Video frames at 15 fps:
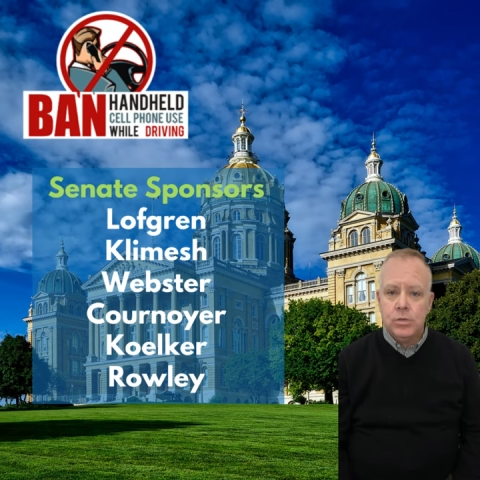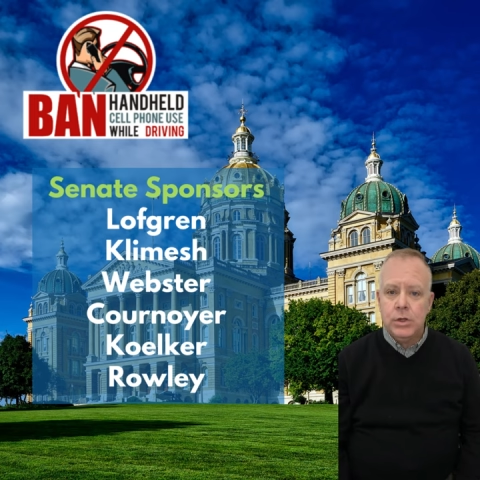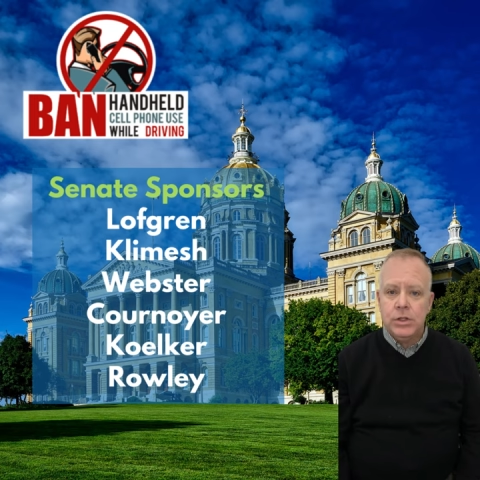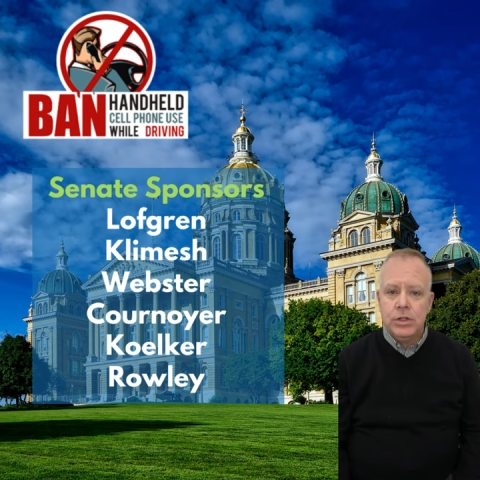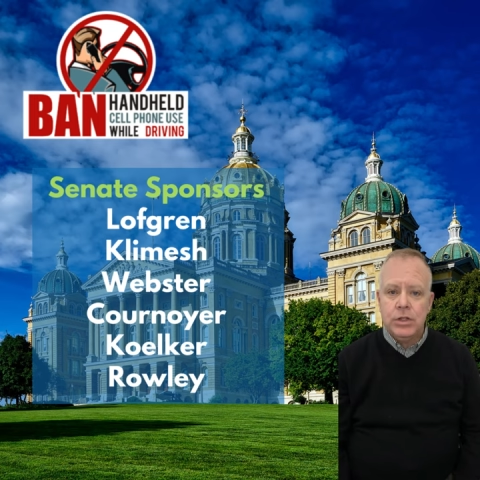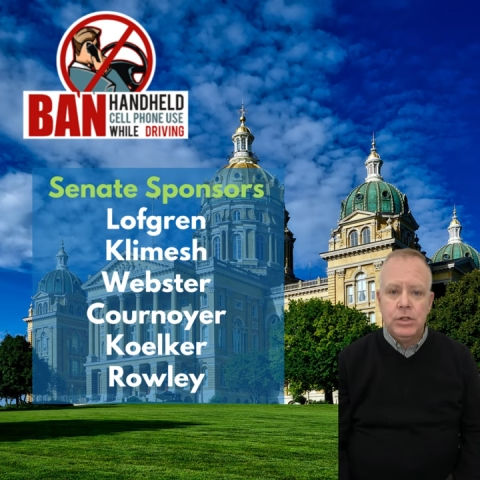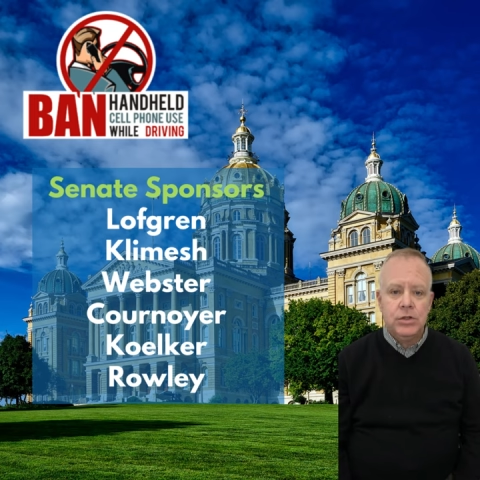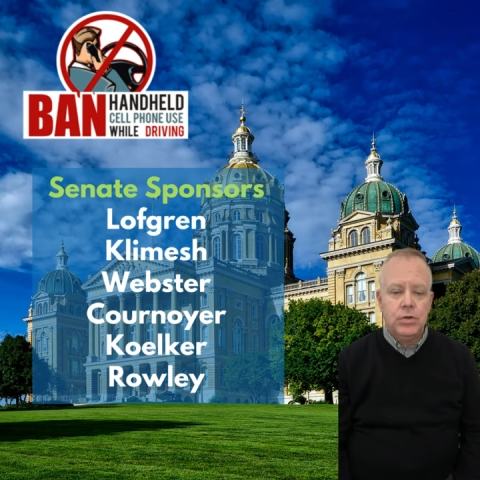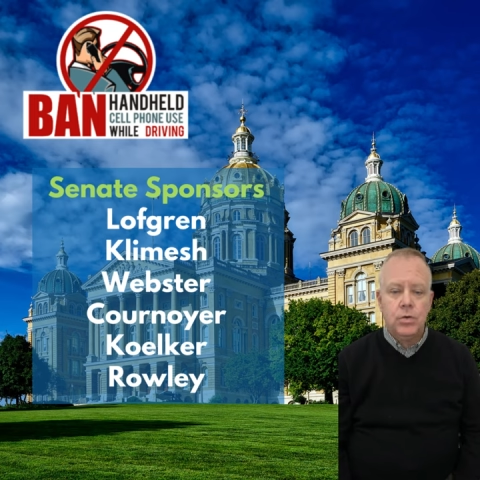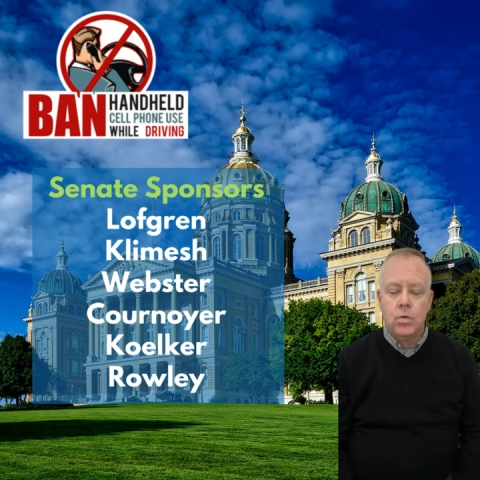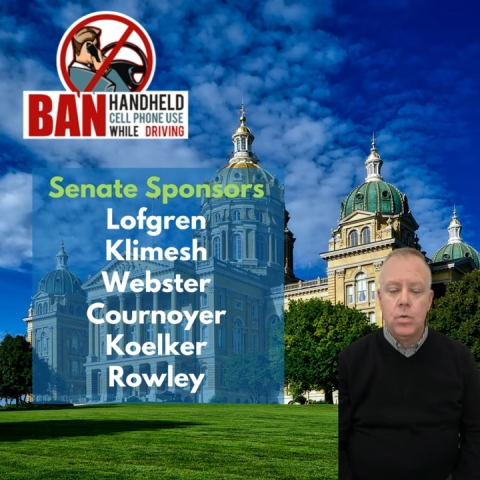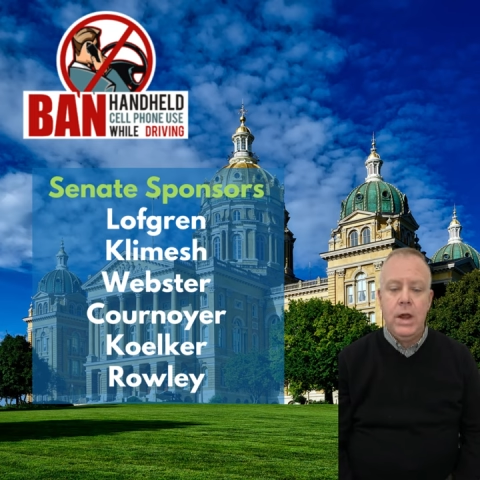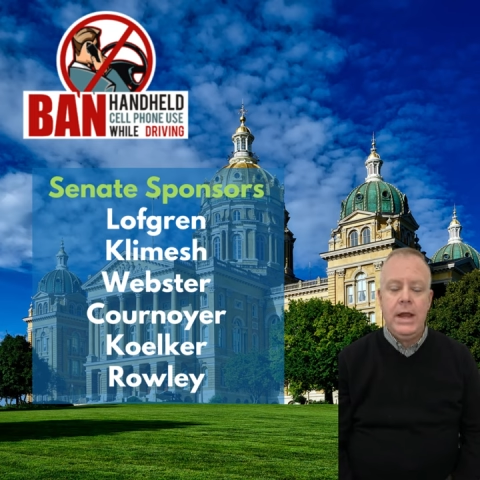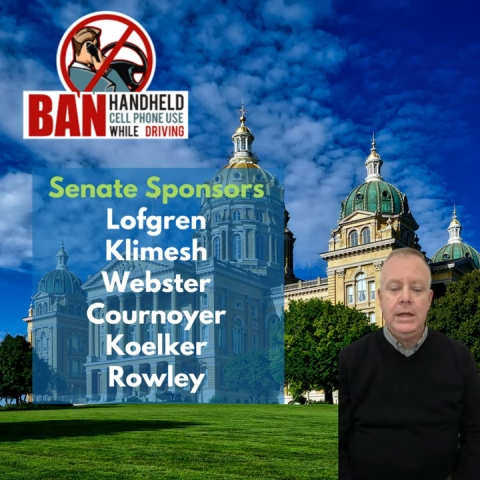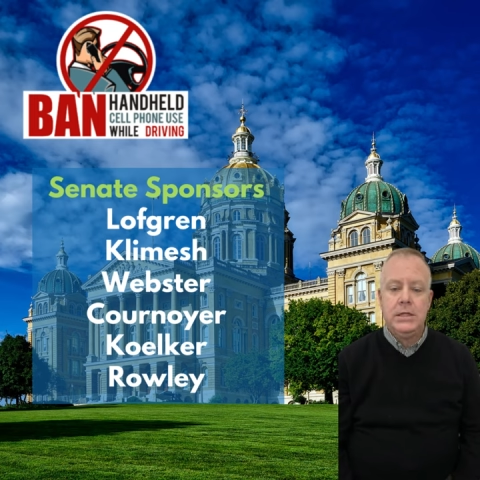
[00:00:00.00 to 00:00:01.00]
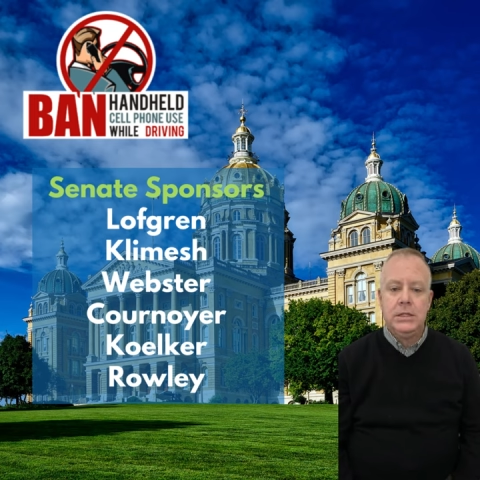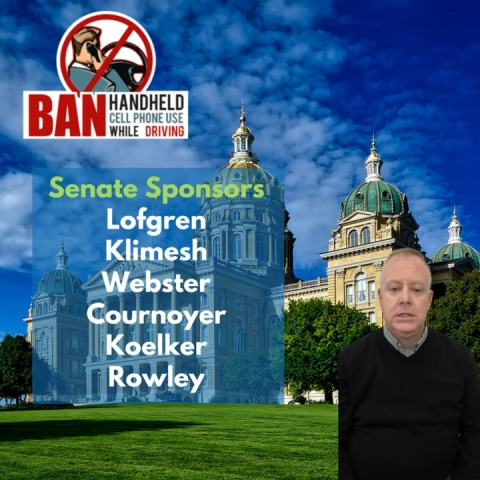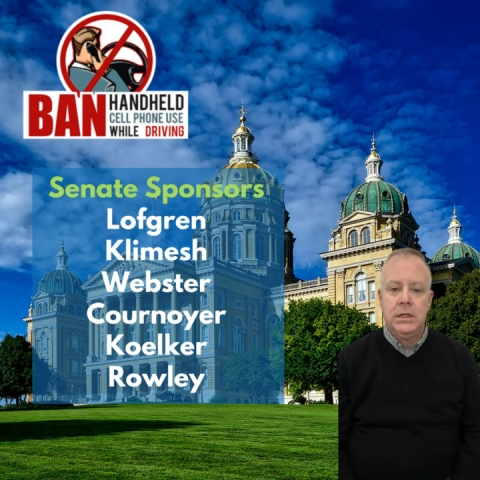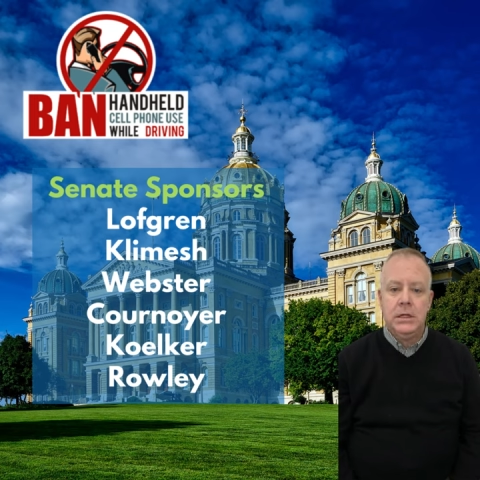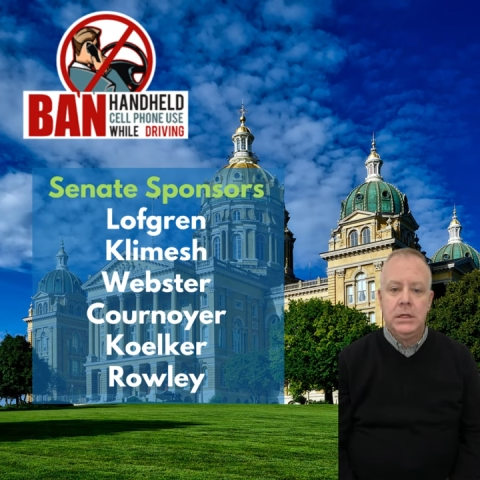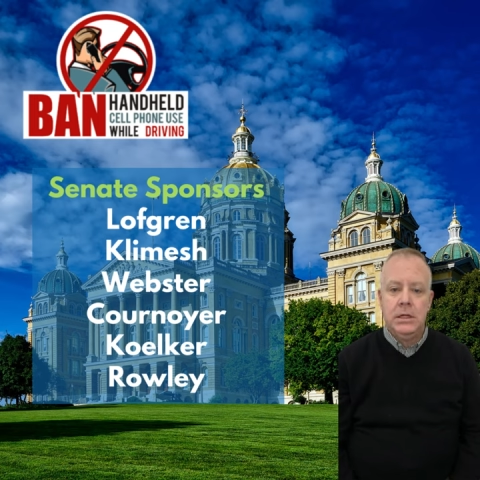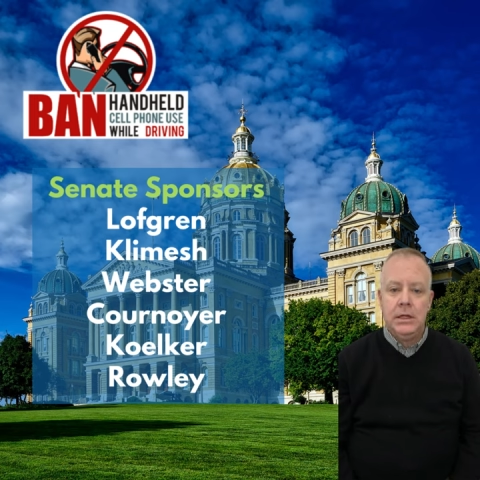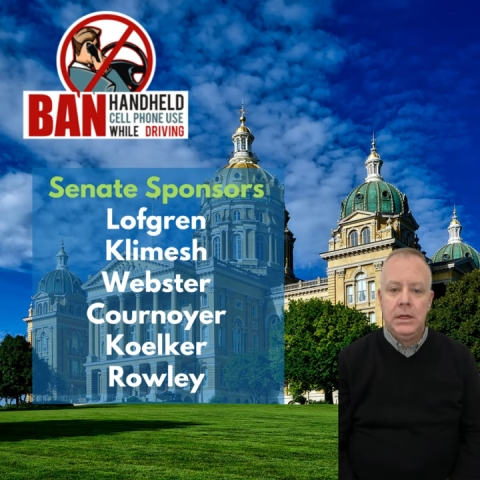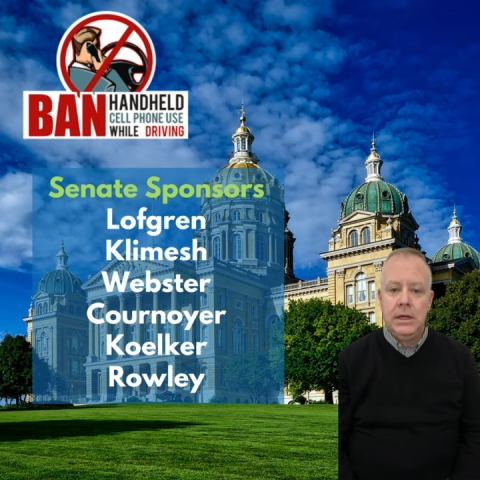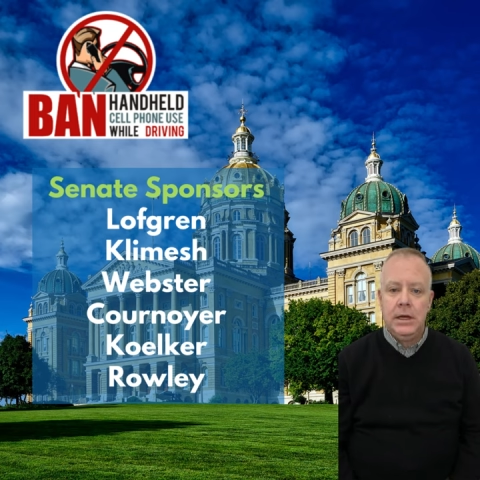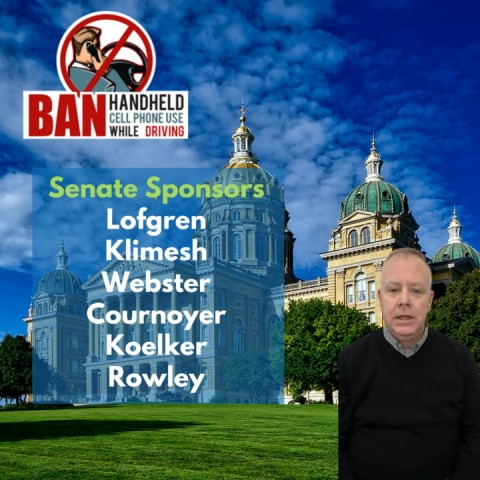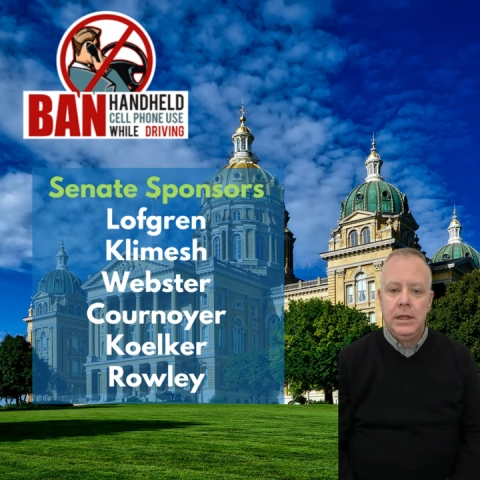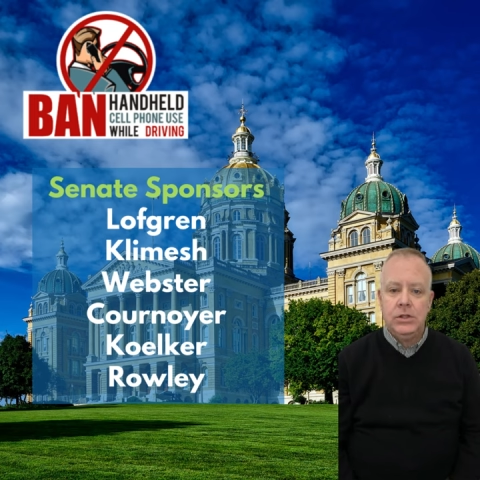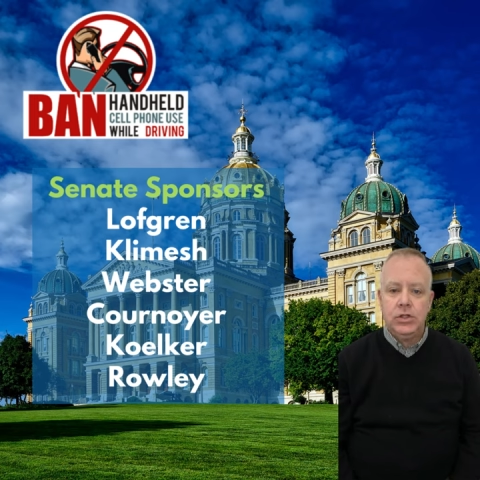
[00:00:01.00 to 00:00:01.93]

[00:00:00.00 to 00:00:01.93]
which is great. That